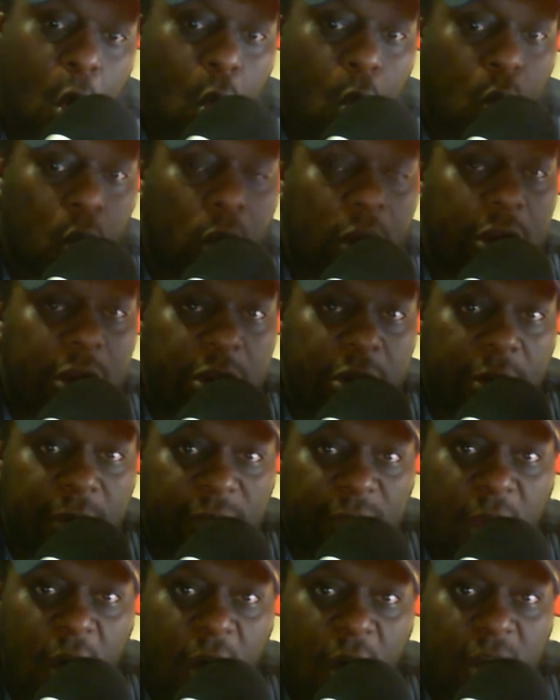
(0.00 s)
What are your
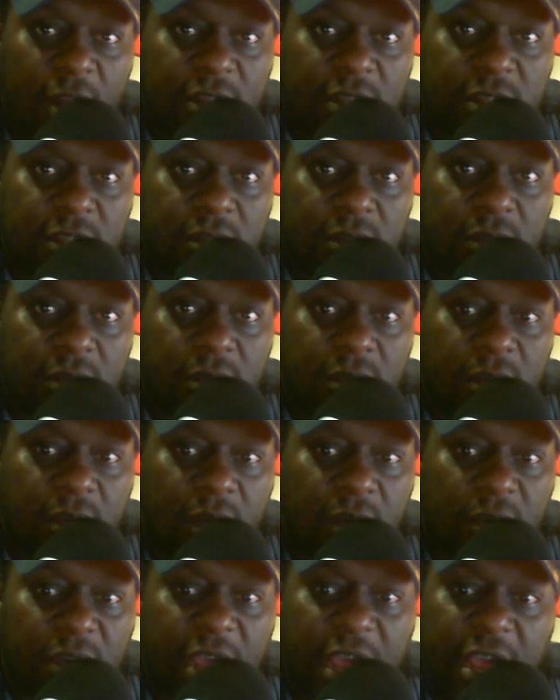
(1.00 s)
thoughts,
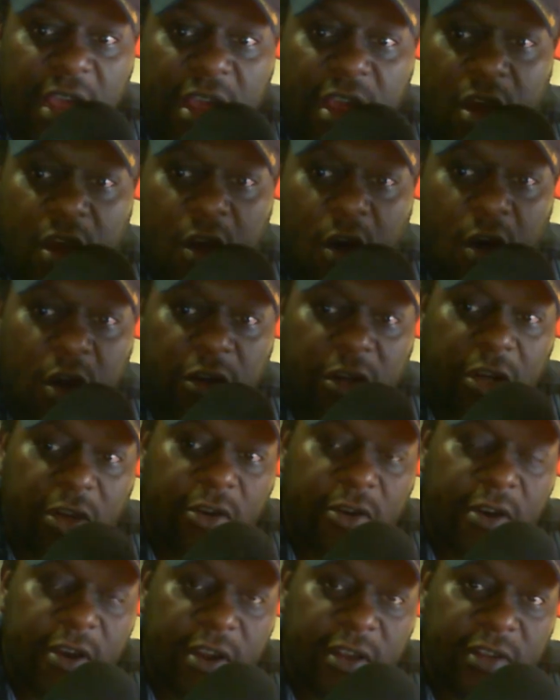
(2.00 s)
okay, on the
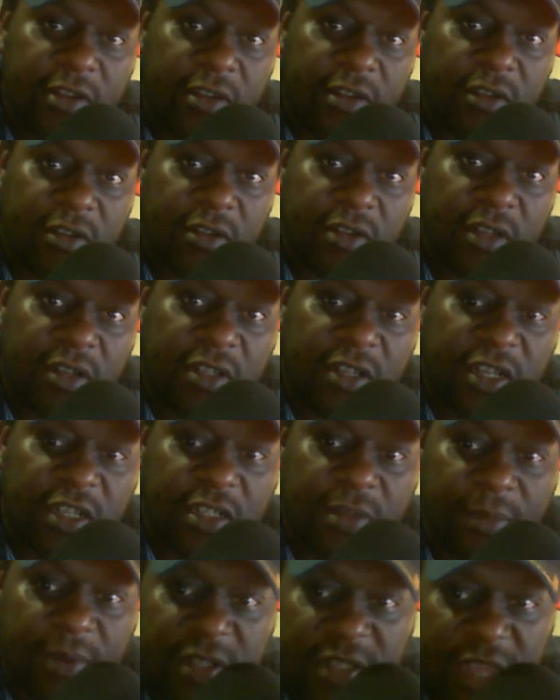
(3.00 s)
current
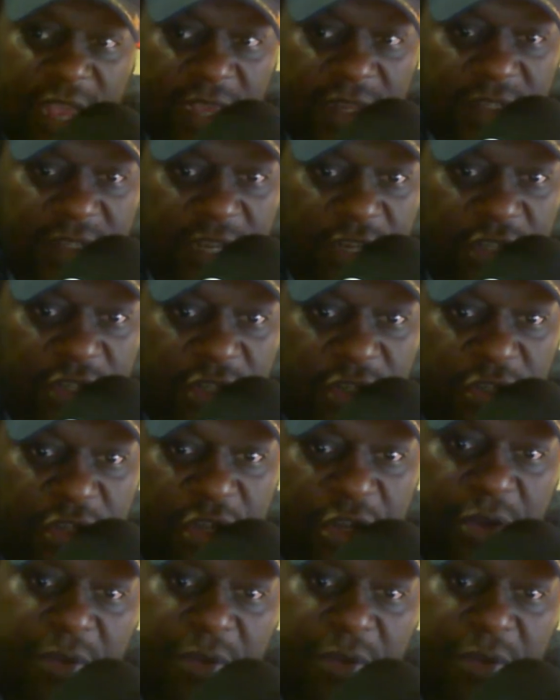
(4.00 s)
system of taxation? Do you